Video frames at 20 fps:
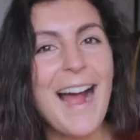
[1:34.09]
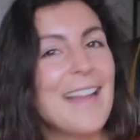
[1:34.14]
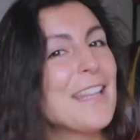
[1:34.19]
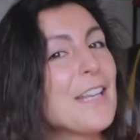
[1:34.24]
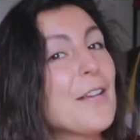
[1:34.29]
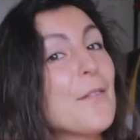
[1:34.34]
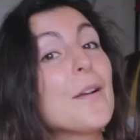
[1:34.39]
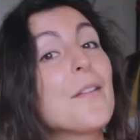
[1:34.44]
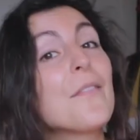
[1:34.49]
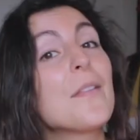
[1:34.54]
I
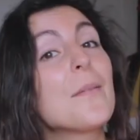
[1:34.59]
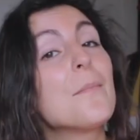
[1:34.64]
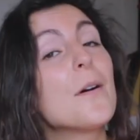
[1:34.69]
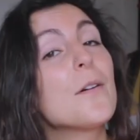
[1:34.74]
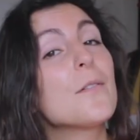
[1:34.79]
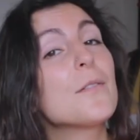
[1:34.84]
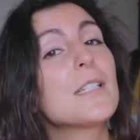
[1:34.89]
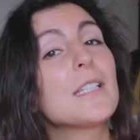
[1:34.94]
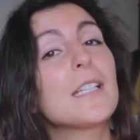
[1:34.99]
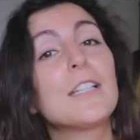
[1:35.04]
think one of the
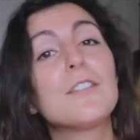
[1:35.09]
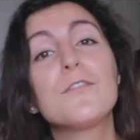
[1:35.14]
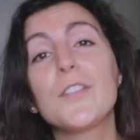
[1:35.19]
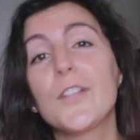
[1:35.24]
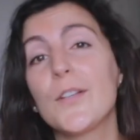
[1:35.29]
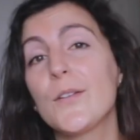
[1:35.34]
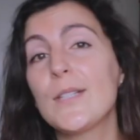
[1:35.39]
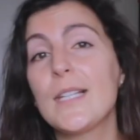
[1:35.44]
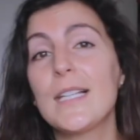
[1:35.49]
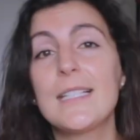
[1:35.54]
most
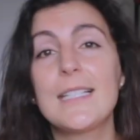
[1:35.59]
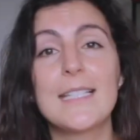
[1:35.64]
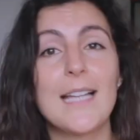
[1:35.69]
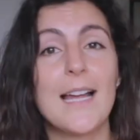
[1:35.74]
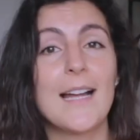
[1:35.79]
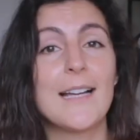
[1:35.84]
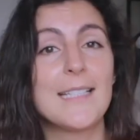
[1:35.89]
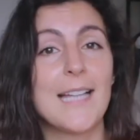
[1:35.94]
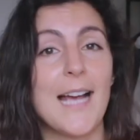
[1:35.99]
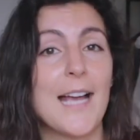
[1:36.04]
confusing
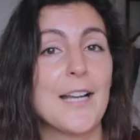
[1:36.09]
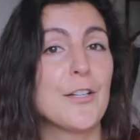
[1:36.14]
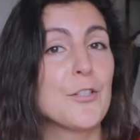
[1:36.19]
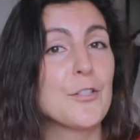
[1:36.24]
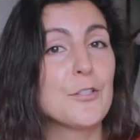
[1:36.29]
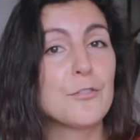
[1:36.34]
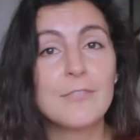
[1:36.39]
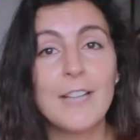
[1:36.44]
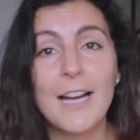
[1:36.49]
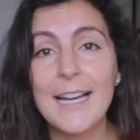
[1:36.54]
design
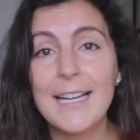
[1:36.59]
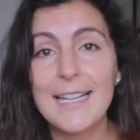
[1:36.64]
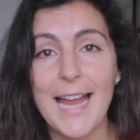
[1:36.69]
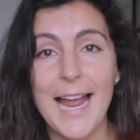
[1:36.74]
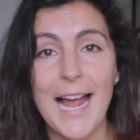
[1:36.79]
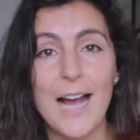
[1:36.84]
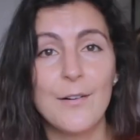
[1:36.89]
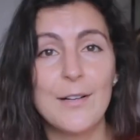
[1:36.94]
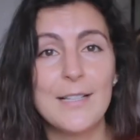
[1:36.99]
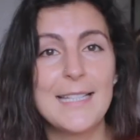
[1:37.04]
titles right
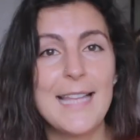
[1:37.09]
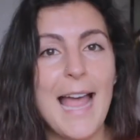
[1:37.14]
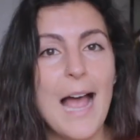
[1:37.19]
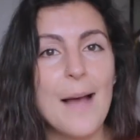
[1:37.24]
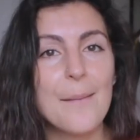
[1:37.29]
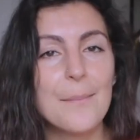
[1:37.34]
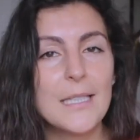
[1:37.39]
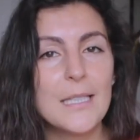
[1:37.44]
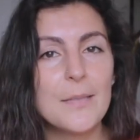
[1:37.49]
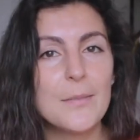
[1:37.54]
now is
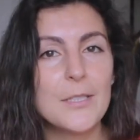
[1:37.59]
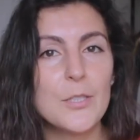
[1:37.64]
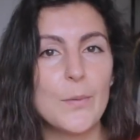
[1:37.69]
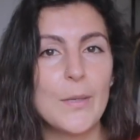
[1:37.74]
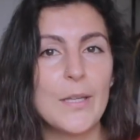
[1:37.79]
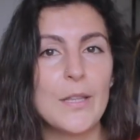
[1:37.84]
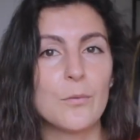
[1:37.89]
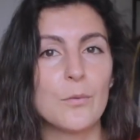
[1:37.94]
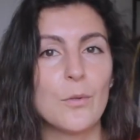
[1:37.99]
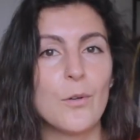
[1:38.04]
happening
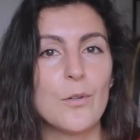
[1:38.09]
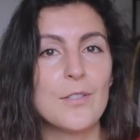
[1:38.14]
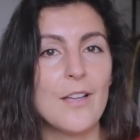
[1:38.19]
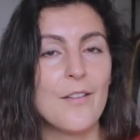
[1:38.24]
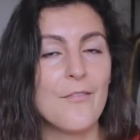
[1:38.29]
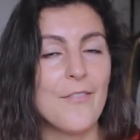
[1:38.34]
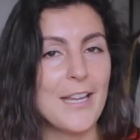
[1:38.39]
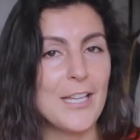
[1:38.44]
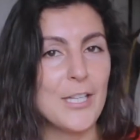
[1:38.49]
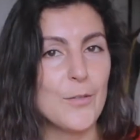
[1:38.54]
between the roles
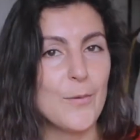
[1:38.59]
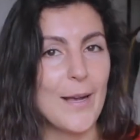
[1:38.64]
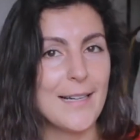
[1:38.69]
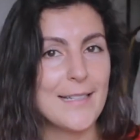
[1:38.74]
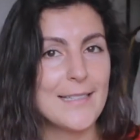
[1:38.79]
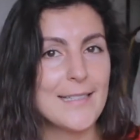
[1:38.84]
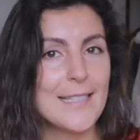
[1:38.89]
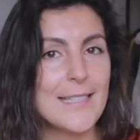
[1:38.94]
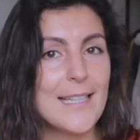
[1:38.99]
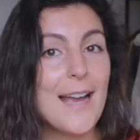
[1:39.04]
of a
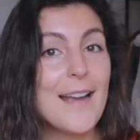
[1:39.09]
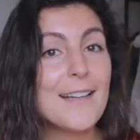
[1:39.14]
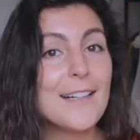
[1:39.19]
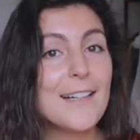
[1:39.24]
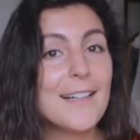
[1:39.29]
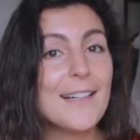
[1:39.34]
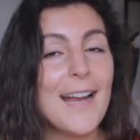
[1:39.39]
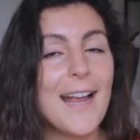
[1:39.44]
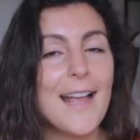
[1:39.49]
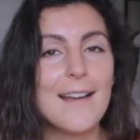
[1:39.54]
UX
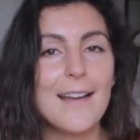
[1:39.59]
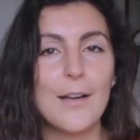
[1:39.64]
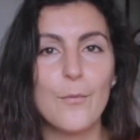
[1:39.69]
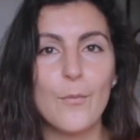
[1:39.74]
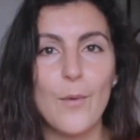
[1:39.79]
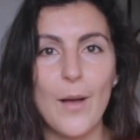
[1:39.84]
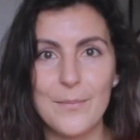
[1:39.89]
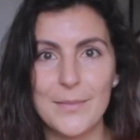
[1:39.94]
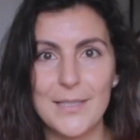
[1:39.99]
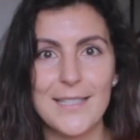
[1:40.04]
designer and a
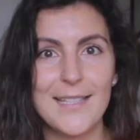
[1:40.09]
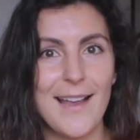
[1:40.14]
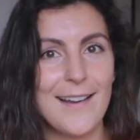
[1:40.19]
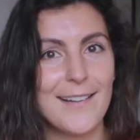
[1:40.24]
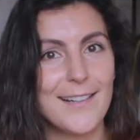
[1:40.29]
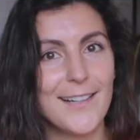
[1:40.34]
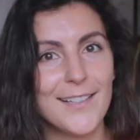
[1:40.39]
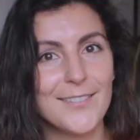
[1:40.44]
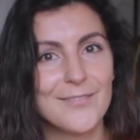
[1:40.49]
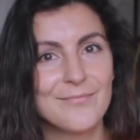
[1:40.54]
web
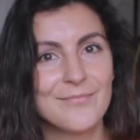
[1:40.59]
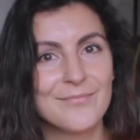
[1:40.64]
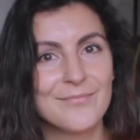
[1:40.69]
designer.